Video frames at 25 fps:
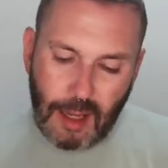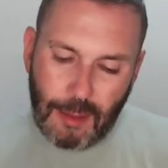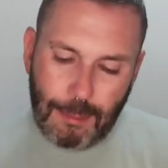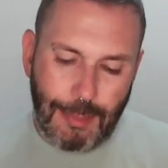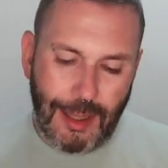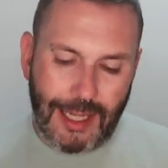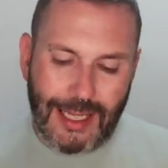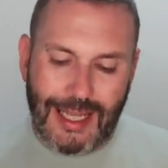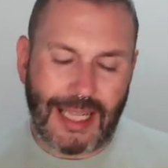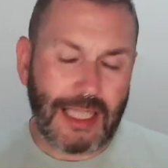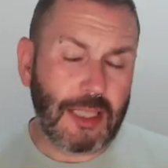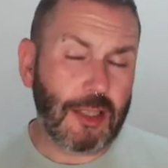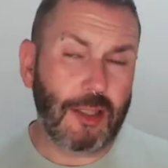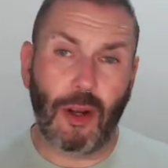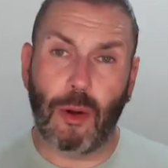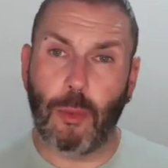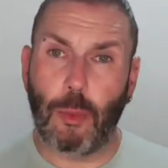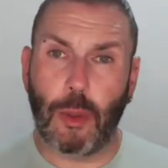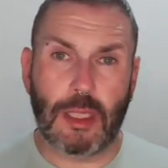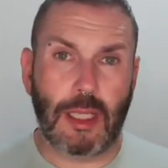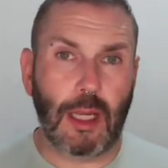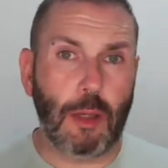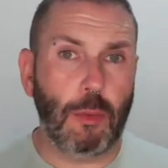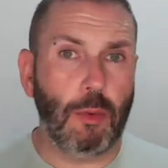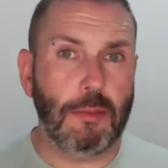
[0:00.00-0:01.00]
but it's not
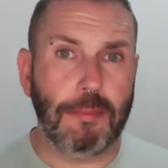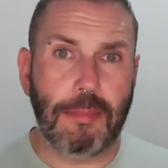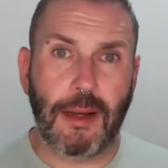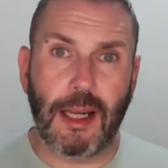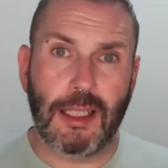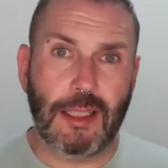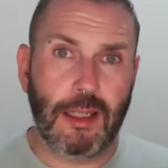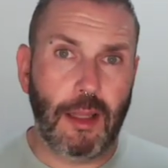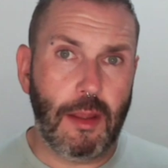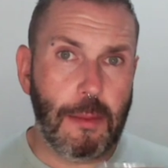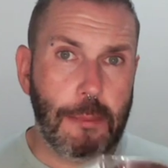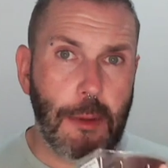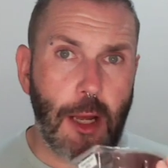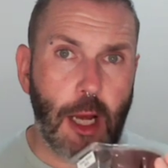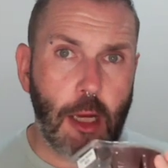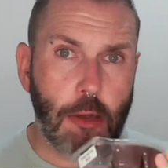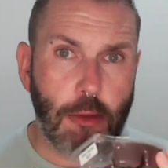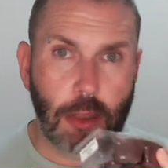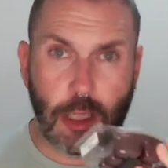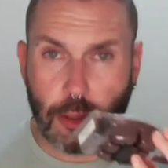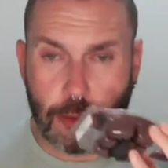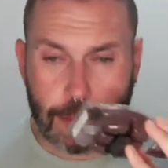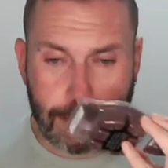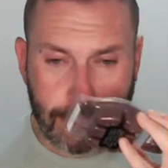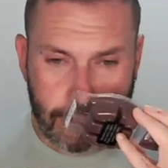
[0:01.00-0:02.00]
one I would buy another bar
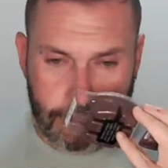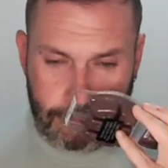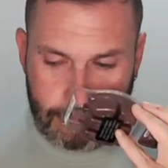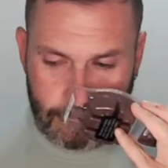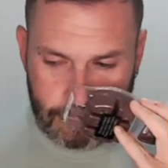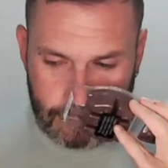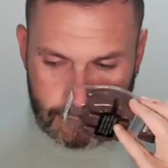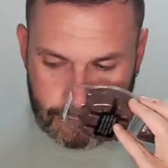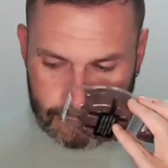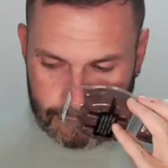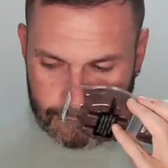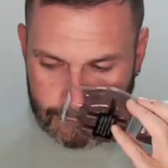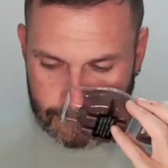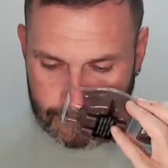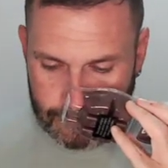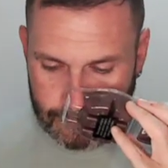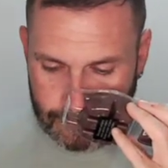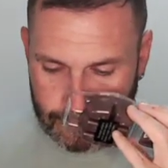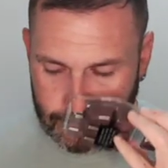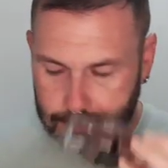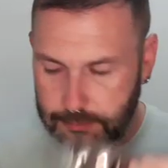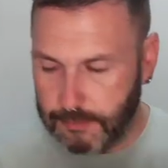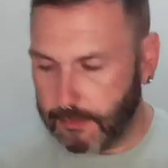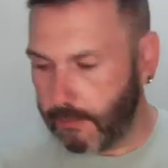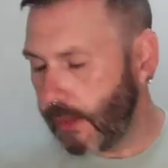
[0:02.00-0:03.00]
of.
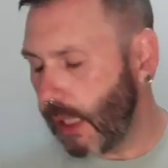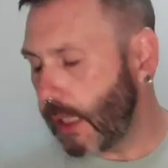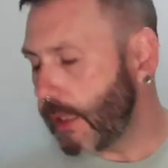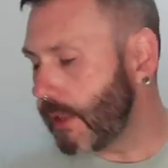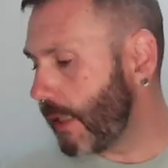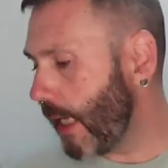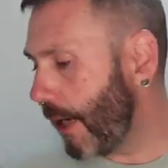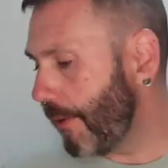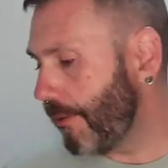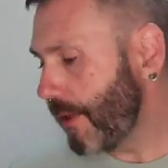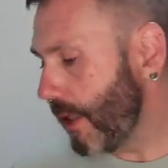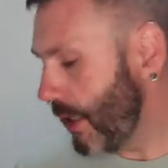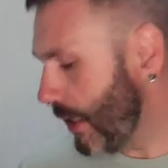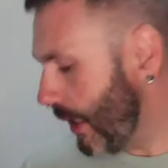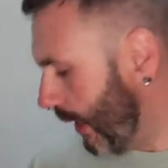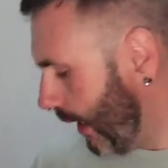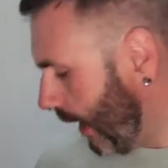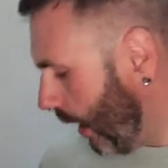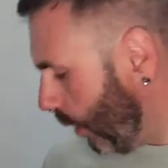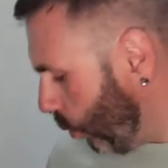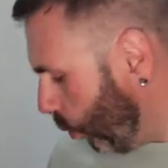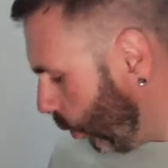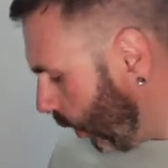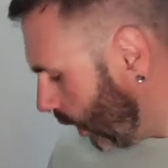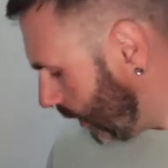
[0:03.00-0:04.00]
Definitely
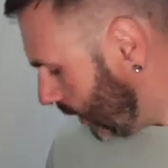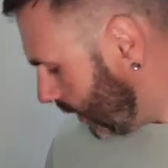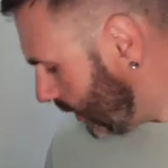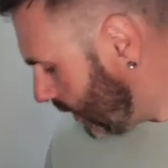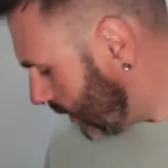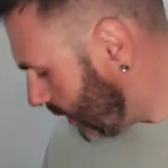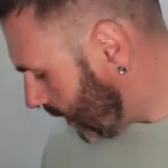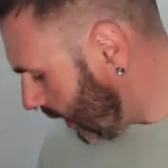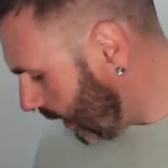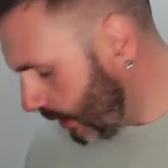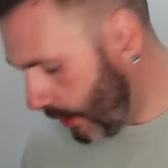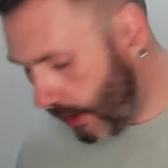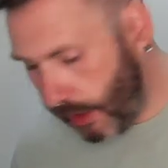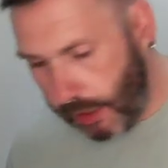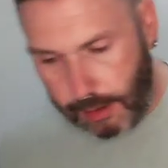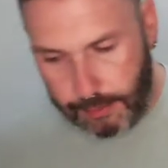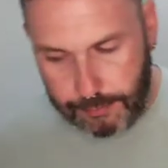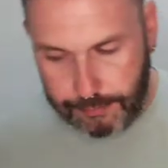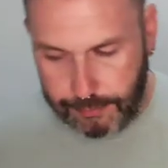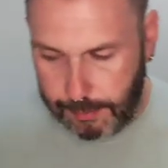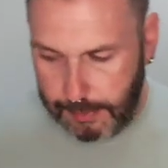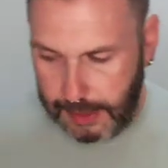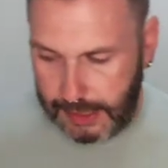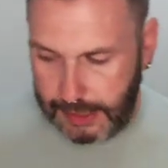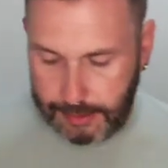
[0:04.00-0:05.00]
a one and done
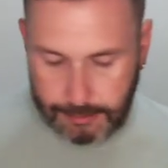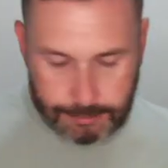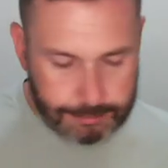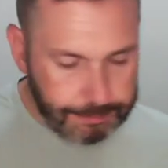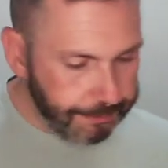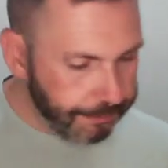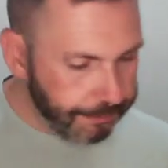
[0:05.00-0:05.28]
for me.